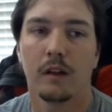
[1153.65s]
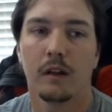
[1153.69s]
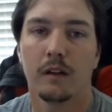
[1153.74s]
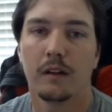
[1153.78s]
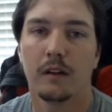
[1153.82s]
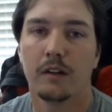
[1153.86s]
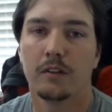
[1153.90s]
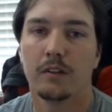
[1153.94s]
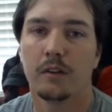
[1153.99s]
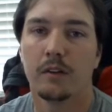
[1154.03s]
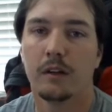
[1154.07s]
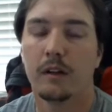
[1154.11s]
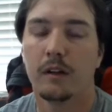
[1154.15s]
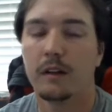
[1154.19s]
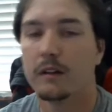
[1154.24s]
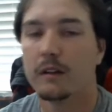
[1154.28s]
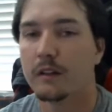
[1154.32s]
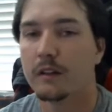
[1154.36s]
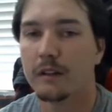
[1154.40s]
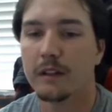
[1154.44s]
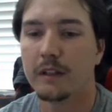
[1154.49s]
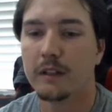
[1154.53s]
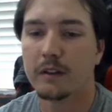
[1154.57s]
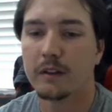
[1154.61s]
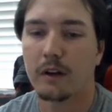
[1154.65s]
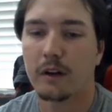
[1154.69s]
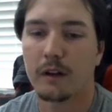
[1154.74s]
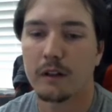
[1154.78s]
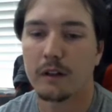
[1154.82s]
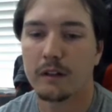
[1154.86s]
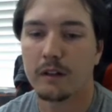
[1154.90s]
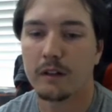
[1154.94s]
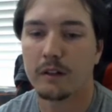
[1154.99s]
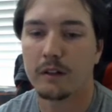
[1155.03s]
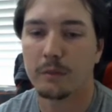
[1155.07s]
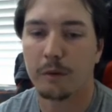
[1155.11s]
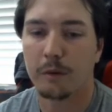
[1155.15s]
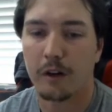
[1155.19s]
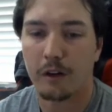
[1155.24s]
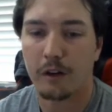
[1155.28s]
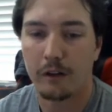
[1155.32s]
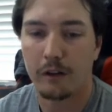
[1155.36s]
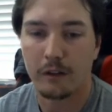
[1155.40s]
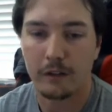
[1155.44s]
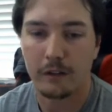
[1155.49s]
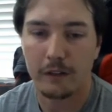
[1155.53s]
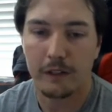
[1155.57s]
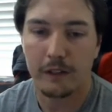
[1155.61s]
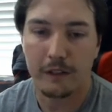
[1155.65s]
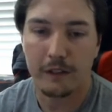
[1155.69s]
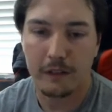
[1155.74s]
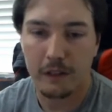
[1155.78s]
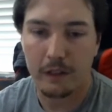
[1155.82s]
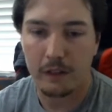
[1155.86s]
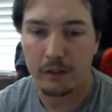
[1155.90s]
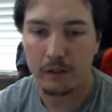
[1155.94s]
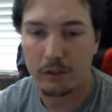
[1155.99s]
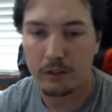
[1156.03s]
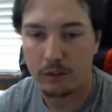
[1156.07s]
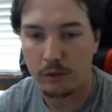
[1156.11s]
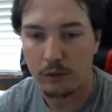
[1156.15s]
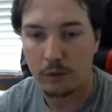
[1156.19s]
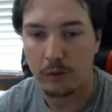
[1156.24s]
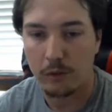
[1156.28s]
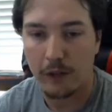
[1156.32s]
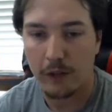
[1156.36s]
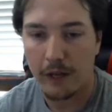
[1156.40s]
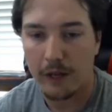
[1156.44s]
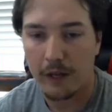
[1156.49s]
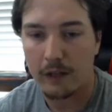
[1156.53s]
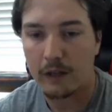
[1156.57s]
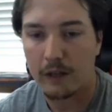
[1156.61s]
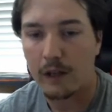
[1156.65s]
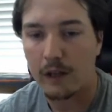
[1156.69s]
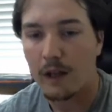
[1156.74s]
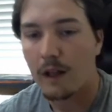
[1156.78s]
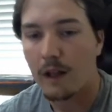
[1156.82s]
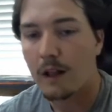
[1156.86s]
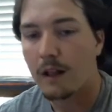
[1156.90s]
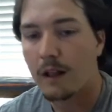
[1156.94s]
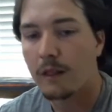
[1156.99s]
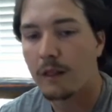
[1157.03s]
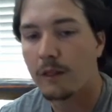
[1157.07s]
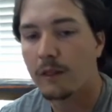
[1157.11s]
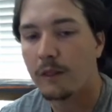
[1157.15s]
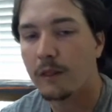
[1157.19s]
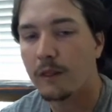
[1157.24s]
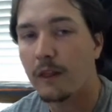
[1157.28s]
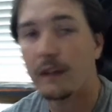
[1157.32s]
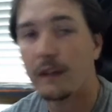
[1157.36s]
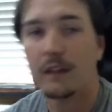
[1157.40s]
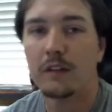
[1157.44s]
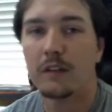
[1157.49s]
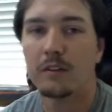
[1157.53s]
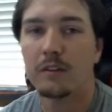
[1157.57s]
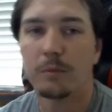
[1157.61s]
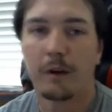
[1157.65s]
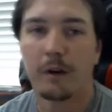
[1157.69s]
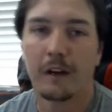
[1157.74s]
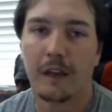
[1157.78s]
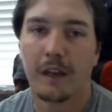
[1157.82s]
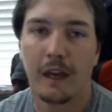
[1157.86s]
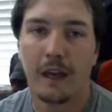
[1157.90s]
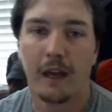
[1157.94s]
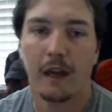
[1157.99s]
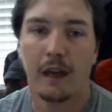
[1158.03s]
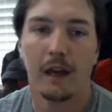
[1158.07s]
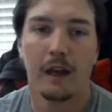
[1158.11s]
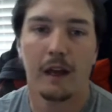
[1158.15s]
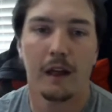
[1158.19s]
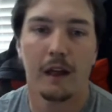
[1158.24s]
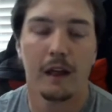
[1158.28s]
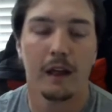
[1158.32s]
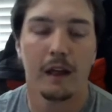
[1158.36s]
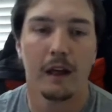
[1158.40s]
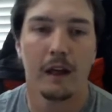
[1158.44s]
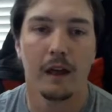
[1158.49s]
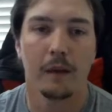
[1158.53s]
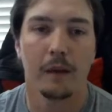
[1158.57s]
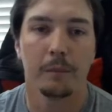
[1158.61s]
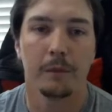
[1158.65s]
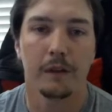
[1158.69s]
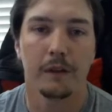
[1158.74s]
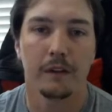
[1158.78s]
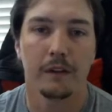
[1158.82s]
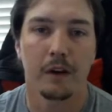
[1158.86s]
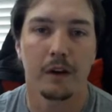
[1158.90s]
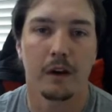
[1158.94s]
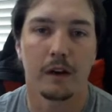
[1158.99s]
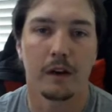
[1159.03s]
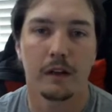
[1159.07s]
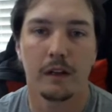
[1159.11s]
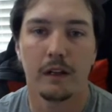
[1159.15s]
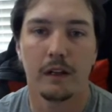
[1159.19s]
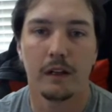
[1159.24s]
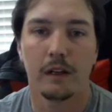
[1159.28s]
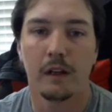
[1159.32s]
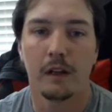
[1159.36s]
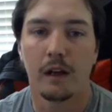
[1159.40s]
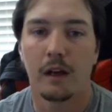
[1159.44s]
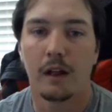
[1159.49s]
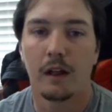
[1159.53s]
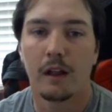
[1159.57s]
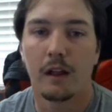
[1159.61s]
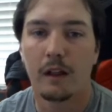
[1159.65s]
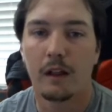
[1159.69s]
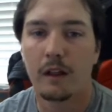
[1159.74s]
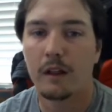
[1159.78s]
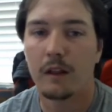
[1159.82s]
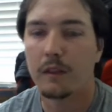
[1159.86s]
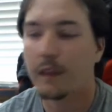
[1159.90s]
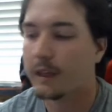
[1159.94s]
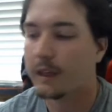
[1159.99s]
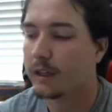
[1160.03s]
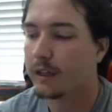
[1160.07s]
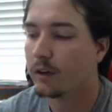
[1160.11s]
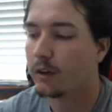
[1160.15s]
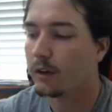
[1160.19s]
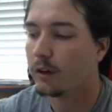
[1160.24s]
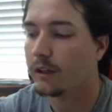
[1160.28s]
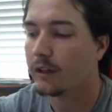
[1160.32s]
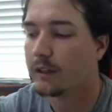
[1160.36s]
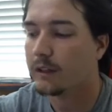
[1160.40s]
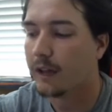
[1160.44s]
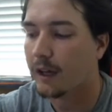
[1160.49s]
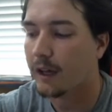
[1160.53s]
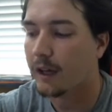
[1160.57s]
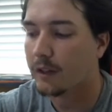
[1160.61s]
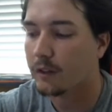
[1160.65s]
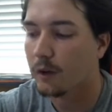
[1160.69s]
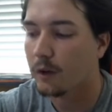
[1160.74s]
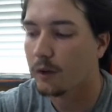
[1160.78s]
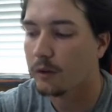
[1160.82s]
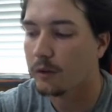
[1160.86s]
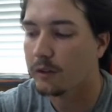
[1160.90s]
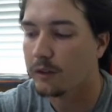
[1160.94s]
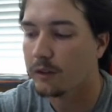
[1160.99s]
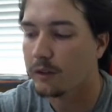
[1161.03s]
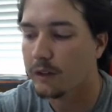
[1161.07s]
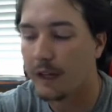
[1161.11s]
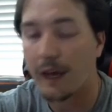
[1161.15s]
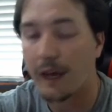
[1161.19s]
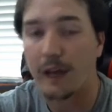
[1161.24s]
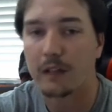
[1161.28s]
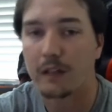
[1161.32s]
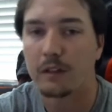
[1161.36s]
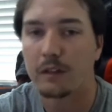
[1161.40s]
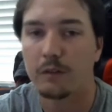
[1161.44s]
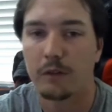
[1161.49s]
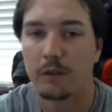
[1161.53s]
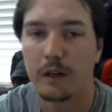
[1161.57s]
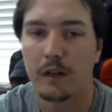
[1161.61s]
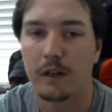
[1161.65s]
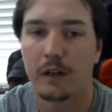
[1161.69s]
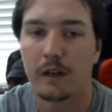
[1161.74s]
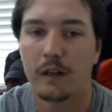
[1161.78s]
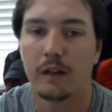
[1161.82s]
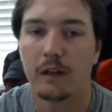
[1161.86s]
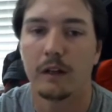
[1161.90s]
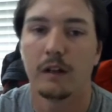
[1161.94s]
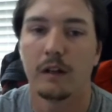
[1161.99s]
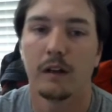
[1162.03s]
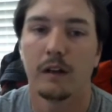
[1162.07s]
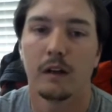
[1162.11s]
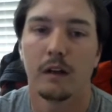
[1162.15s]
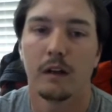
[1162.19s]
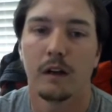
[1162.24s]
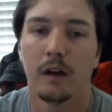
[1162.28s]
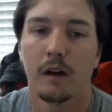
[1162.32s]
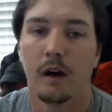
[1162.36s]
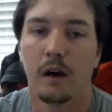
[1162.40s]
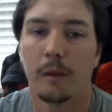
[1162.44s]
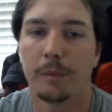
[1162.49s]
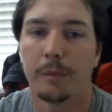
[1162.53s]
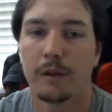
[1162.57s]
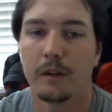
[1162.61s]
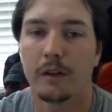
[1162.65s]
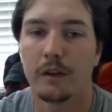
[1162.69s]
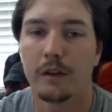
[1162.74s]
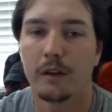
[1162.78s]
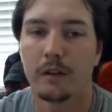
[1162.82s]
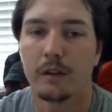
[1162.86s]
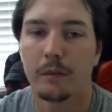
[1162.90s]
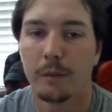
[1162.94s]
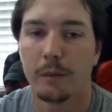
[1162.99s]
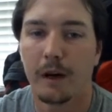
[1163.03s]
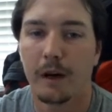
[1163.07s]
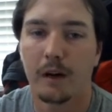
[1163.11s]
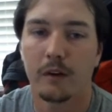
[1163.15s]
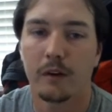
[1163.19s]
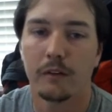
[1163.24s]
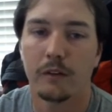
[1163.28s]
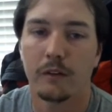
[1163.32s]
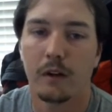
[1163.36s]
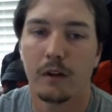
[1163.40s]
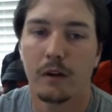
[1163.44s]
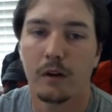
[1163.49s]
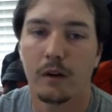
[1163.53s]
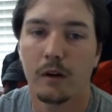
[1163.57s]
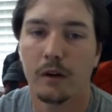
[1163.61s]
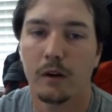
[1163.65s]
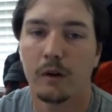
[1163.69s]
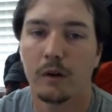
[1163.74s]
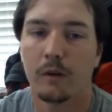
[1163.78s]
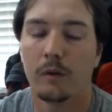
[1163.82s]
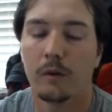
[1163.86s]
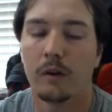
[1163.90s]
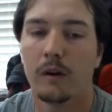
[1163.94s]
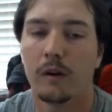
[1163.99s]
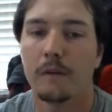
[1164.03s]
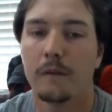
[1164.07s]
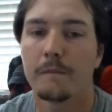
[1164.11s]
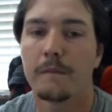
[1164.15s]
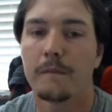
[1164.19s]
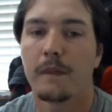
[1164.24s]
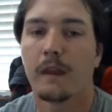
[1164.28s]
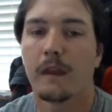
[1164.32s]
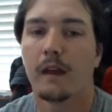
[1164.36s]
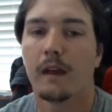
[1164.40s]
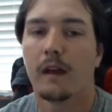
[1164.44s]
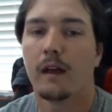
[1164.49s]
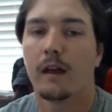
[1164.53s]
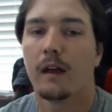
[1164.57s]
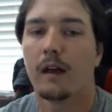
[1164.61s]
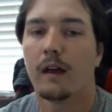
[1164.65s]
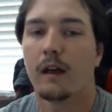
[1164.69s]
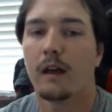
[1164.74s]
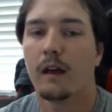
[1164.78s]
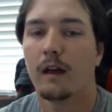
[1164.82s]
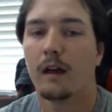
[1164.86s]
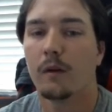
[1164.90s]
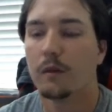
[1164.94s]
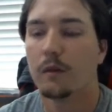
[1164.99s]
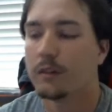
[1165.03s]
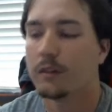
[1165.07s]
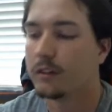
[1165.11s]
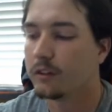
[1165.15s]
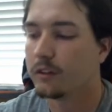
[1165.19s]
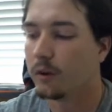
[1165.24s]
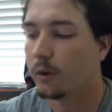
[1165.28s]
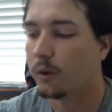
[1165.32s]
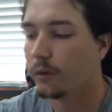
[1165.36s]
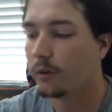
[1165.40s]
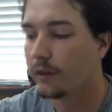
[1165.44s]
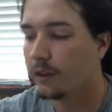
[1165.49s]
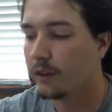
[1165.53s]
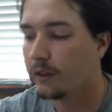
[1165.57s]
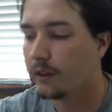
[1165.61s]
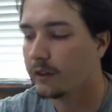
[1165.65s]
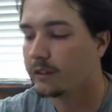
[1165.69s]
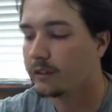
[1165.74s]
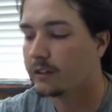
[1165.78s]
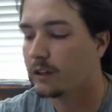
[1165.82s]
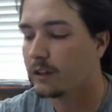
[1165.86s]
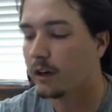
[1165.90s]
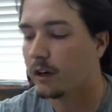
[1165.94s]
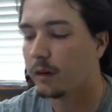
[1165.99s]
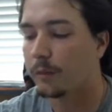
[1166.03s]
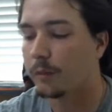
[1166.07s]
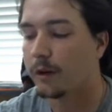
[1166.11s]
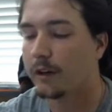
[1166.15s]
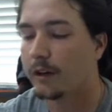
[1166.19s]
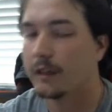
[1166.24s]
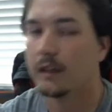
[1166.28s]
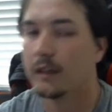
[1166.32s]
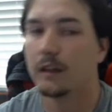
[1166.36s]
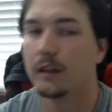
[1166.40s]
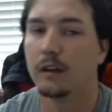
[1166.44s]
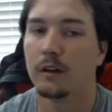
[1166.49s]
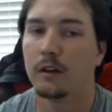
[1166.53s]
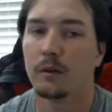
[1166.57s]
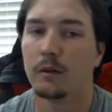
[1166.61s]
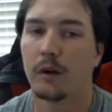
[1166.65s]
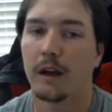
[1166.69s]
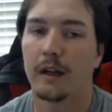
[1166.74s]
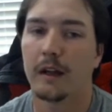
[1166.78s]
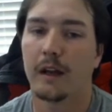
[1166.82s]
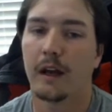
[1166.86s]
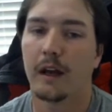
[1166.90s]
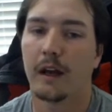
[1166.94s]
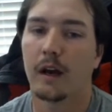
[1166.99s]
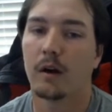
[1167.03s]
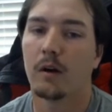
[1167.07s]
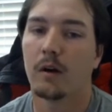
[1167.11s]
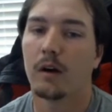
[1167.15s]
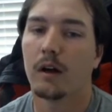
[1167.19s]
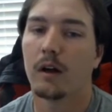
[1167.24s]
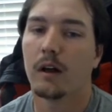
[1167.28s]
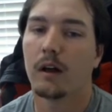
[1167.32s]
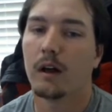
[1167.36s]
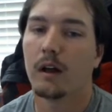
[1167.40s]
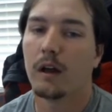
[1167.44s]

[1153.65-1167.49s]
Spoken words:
delete target Digimon, or delete this, or do that, that Digimon can't be targeted. They can only attack those in the active area up here in the battle zone, which is only this Starmon here right now,